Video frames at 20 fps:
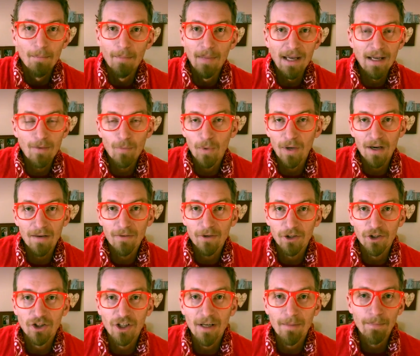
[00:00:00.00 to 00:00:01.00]
Make
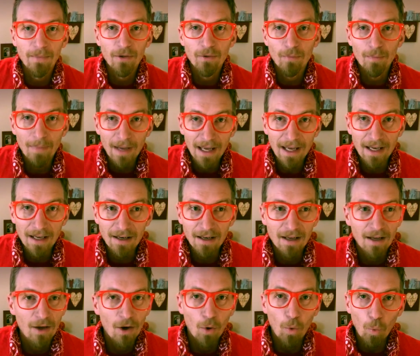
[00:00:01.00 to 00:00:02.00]
whatever shape you
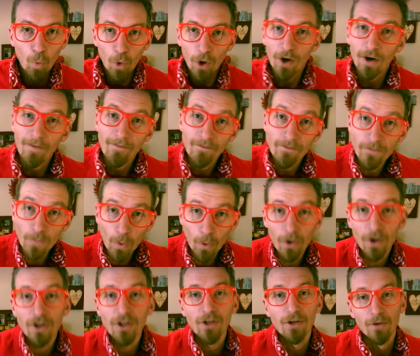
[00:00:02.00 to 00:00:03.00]
made work
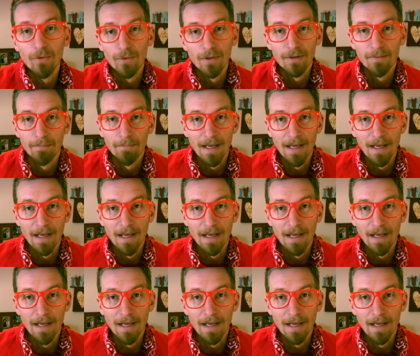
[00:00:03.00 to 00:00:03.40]
for you.